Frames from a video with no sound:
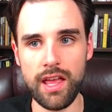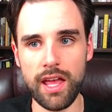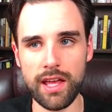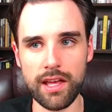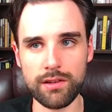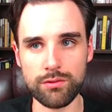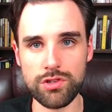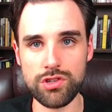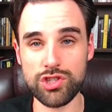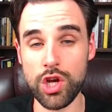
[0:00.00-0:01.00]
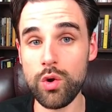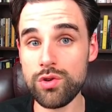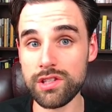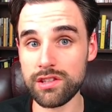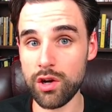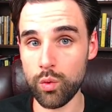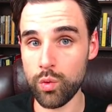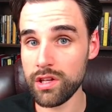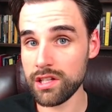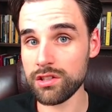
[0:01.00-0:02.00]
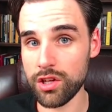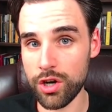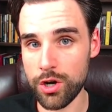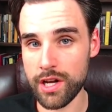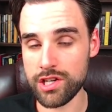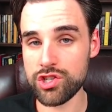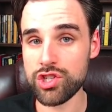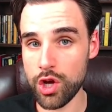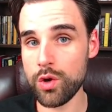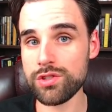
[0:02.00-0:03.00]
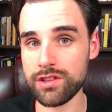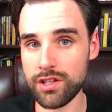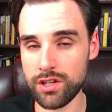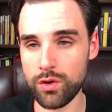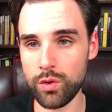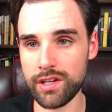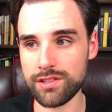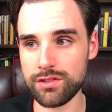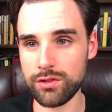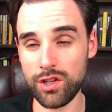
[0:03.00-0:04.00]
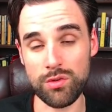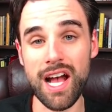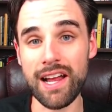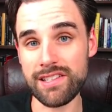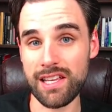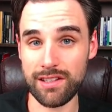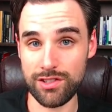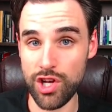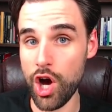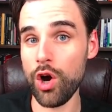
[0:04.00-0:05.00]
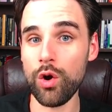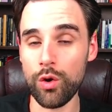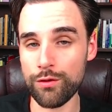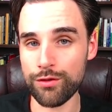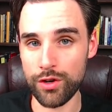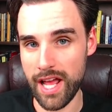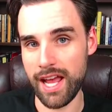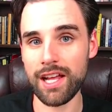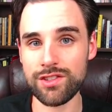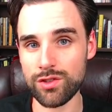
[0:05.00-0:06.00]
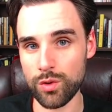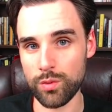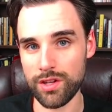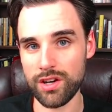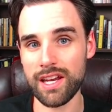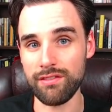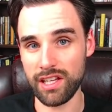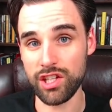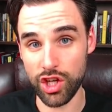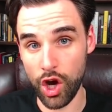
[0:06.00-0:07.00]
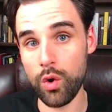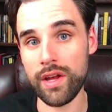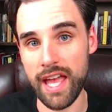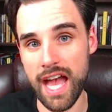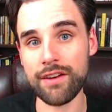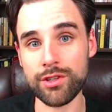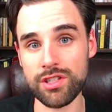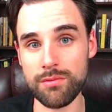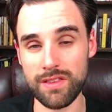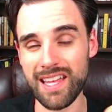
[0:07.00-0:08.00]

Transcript: and shows that they're willing to learn and shows that they're going to, you know, not take no for an answer when they're kind of like going after something.